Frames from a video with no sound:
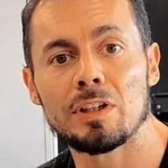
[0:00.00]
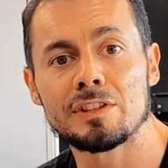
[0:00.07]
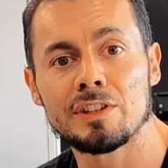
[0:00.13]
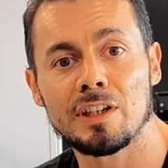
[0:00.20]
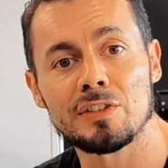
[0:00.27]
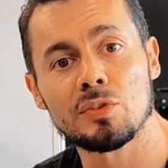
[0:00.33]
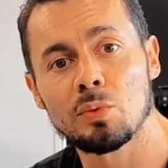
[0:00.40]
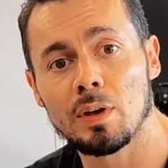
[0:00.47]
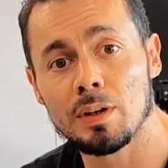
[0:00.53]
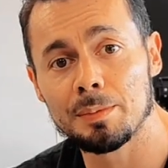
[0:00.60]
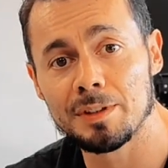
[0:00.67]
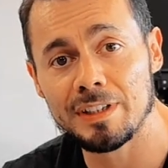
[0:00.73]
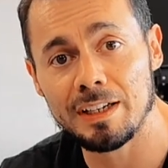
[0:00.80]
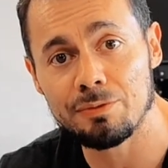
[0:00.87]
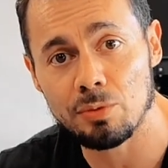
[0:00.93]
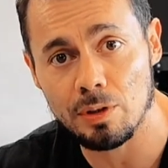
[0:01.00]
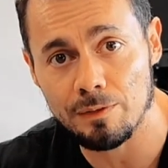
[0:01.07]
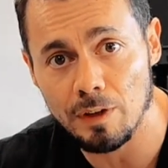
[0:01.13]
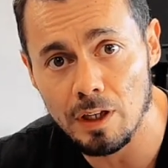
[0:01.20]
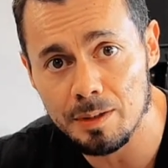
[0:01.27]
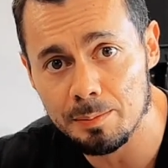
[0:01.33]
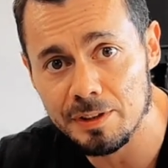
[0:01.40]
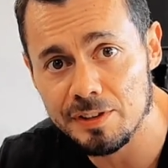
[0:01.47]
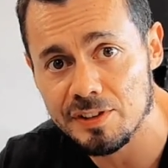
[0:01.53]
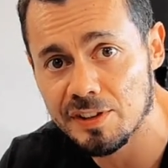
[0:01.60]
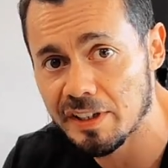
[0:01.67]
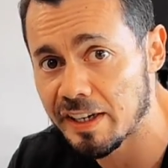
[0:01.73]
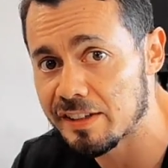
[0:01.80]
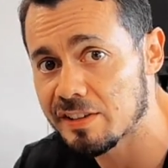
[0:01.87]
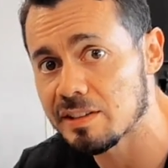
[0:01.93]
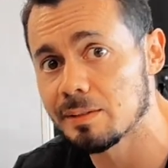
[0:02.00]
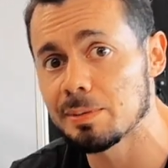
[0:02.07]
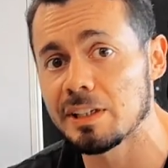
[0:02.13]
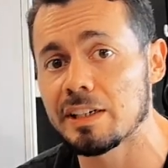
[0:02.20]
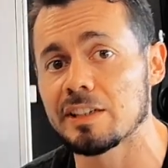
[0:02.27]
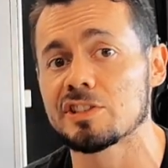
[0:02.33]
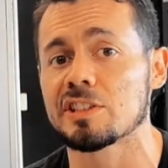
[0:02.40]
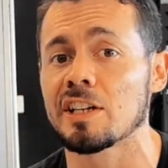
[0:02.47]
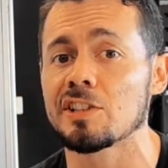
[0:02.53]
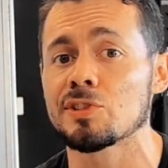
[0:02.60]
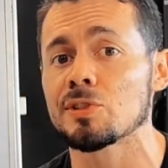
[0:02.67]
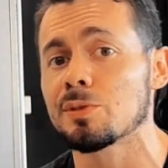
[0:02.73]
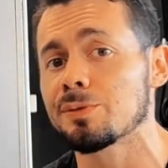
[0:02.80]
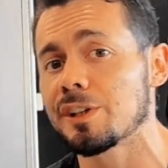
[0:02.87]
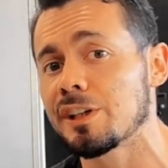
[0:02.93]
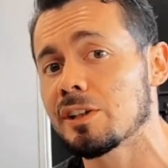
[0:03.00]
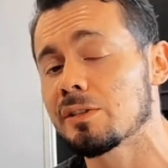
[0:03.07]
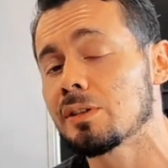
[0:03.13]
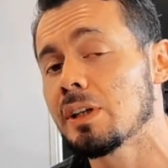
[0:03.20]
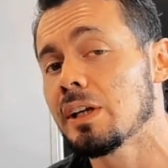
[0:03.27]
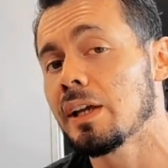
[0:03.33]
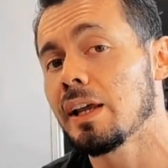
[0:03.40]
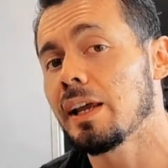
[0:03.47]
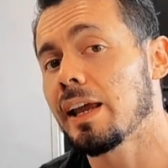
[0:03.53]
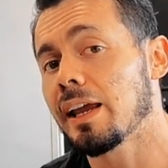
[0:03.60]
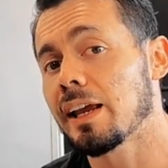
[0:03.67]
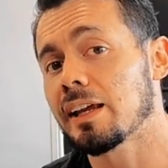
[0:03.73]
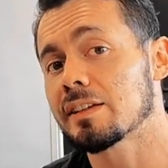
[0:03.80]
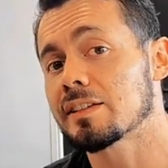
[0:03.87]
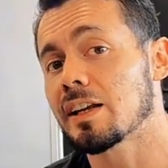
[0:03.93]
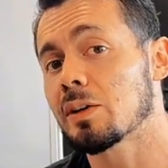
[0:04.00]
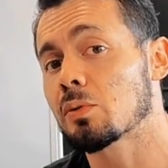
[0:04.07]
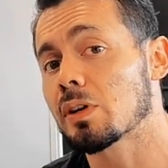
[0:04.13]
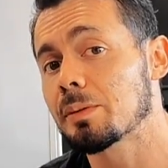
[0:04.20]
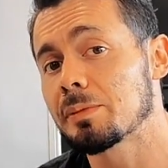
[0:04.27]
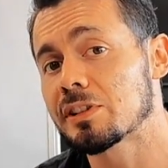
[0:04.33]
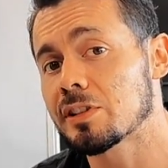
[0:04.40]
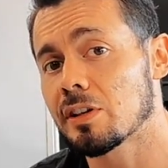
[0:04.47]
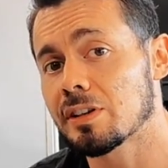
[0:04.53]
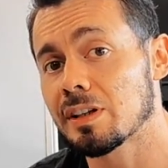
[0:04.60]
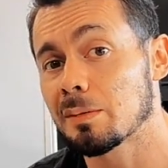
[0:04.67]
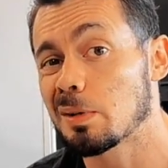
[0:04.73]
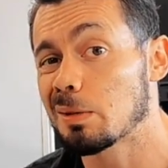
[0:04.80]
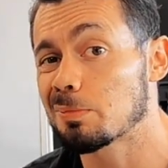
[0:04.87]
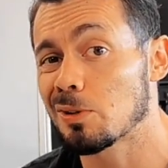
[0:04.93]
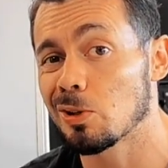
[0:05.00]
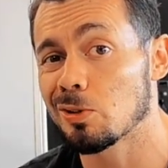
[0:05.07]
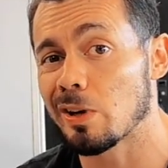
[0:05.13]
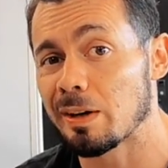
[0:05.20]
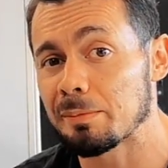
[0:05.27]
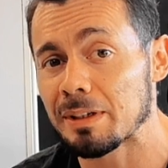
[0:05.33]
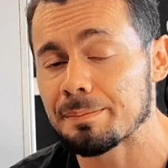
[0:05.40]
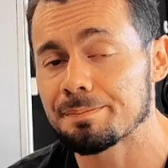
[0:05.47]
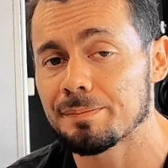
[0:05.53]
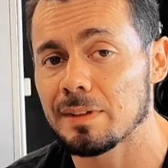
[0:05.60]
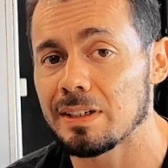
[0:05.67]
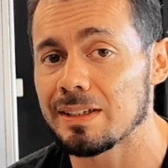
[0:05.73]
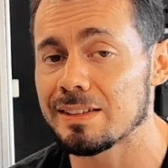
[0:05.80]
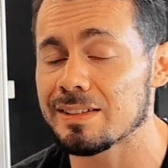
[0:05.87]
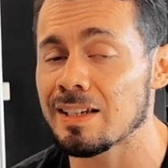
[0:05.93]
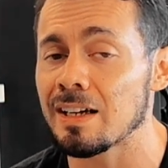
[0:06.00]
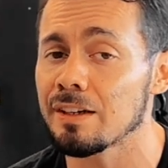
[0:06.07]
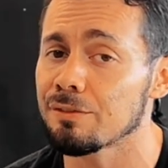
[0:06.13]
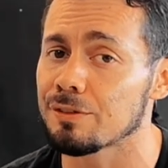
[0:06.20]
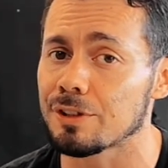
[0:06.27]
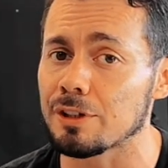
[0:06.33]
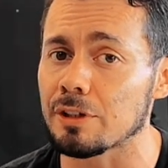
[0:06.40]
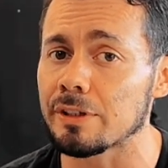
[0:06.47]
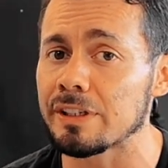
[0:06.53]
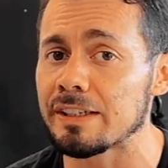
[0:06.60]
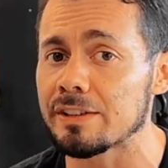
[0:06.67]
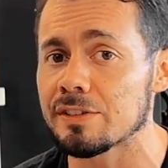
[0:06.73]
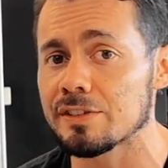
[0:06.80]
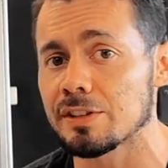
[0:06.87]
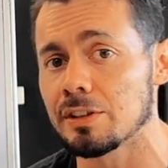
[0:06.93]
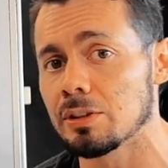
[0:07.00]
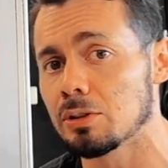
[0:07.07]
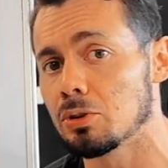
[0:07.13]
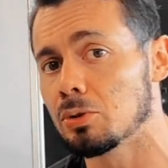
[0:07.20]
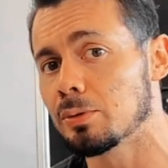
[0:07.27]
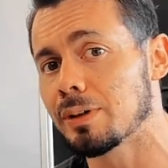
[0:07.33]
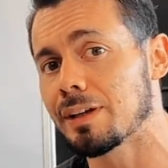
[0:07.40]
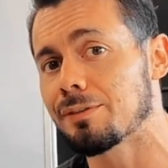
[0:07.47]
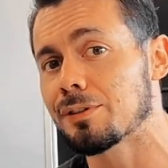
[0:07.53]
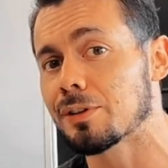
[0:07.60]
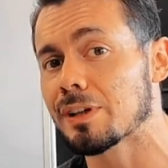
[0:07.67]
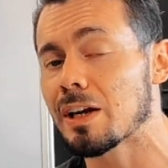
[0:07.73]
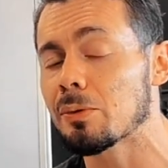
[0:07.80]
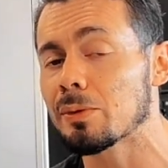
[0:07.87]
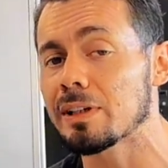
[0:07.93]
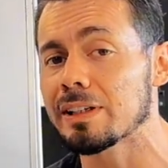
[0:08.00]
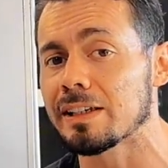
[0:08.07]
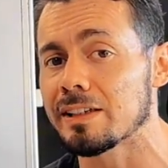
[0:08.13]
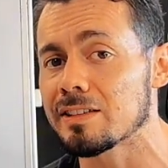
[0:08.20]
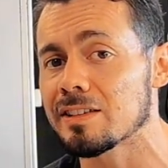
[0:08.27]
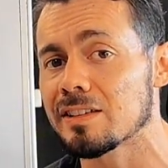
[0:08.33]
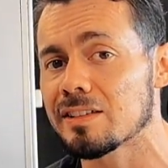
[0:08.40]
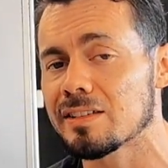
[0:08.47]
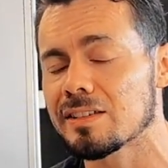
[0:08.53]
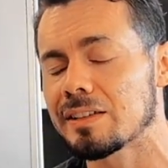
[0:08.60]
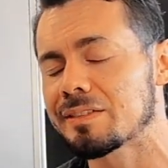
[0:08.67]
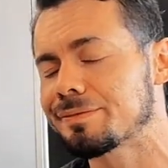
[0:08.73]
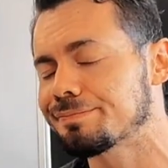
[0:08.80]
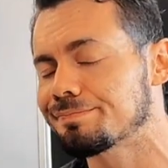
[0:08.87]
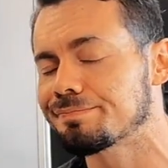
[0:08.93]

Watchdogs, welcome to day four of Vlogmas. Today is going to be an educational video, and today we're going to be talking about programming. It's kind of nerdy, so if you're not really into the stuff,